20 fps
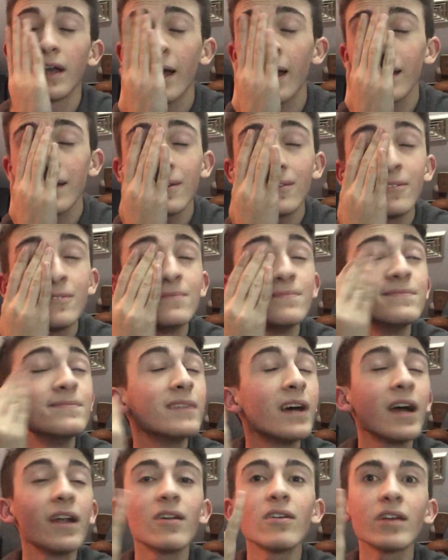I don't
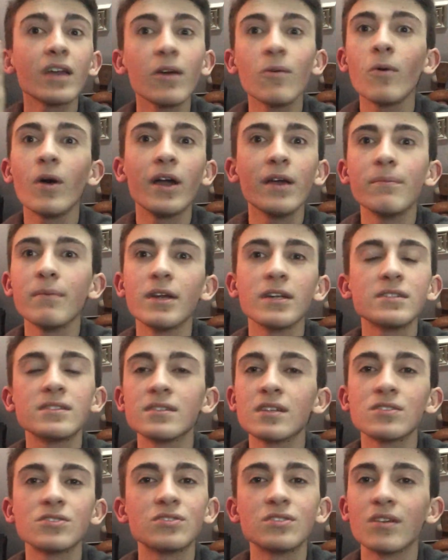get why it makes
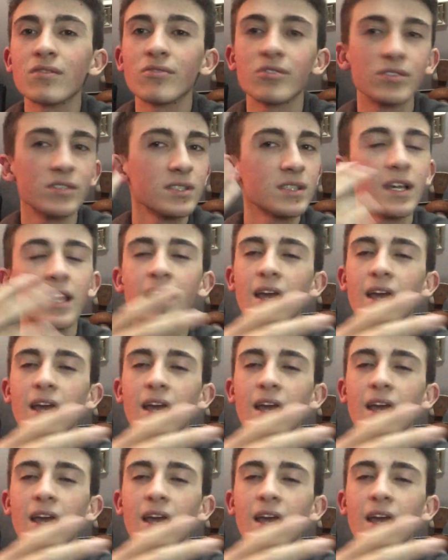such a difference.